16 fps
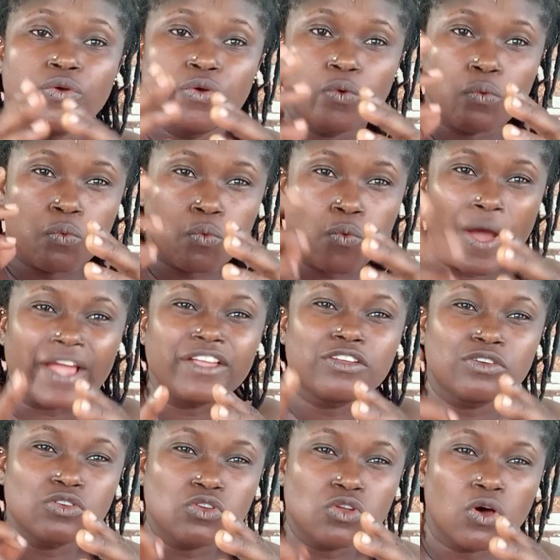When
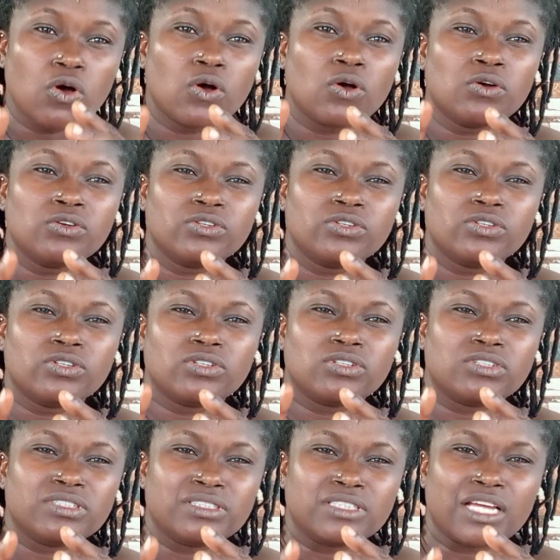you know
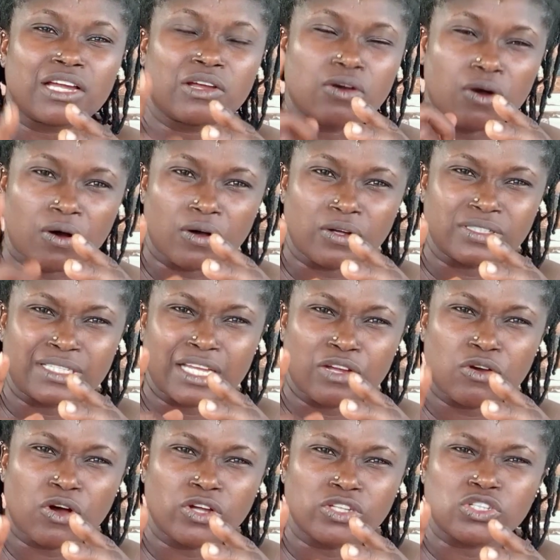the
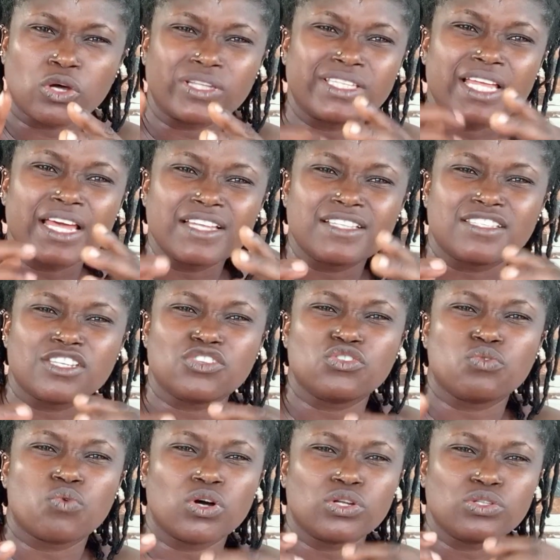god or deity
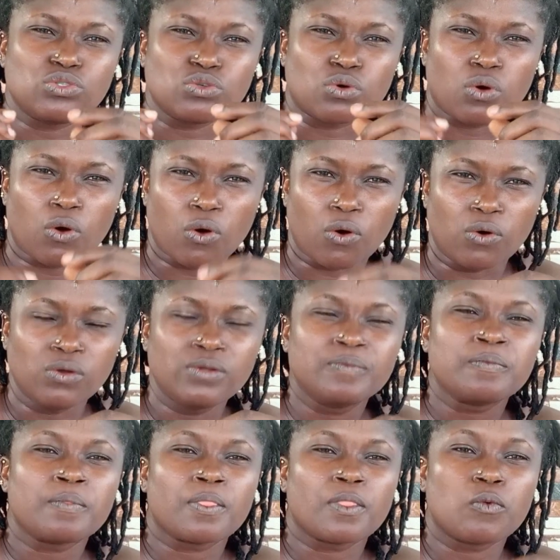you want to call,
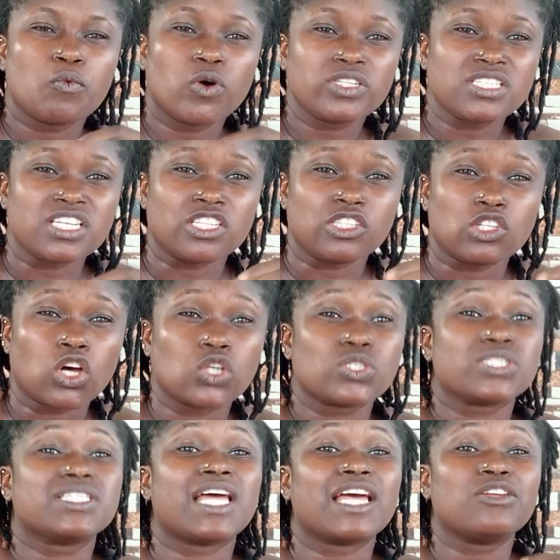what it
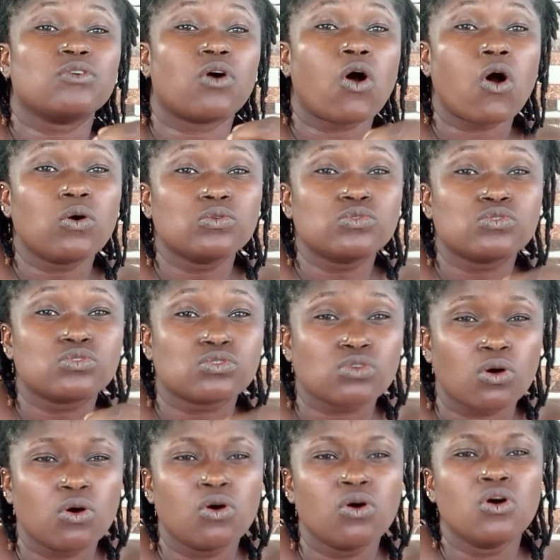does, then you
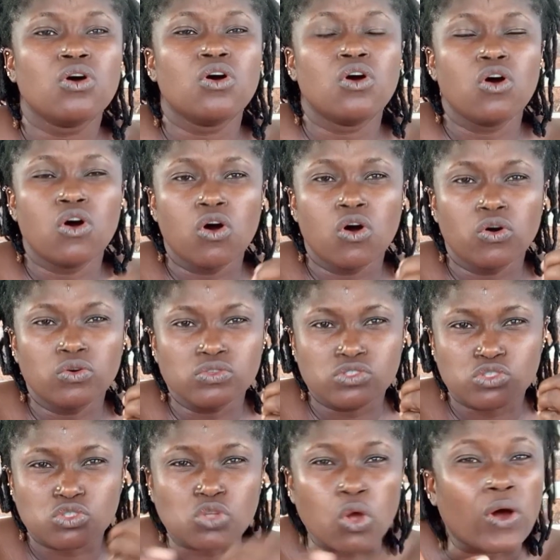also
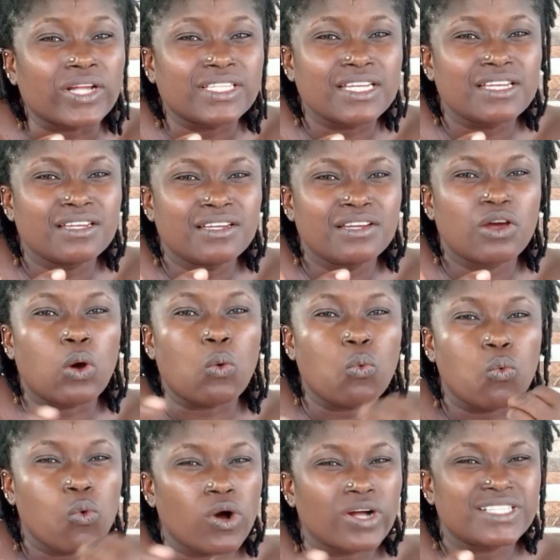study
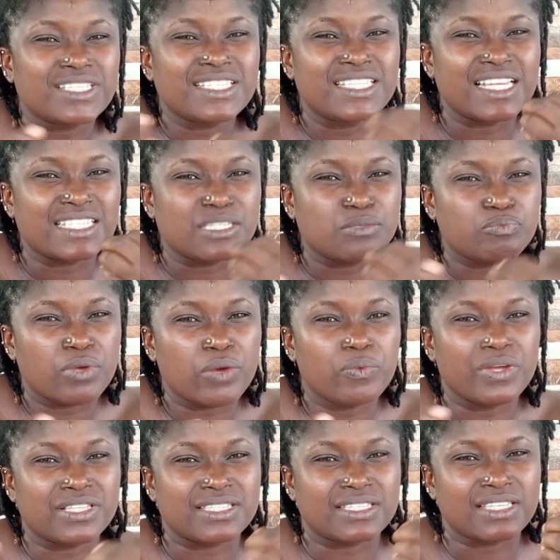what the
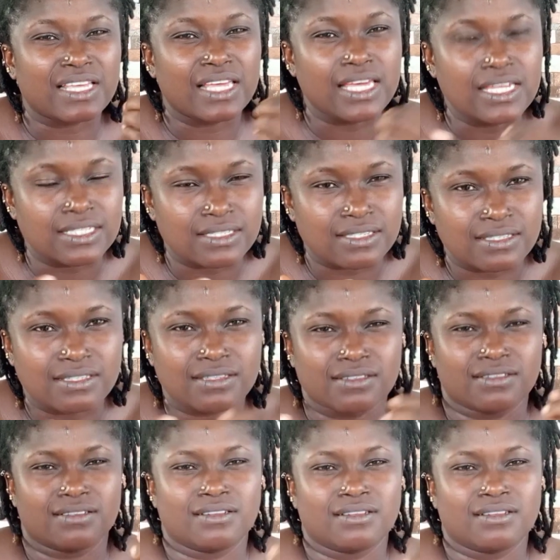spirit eats,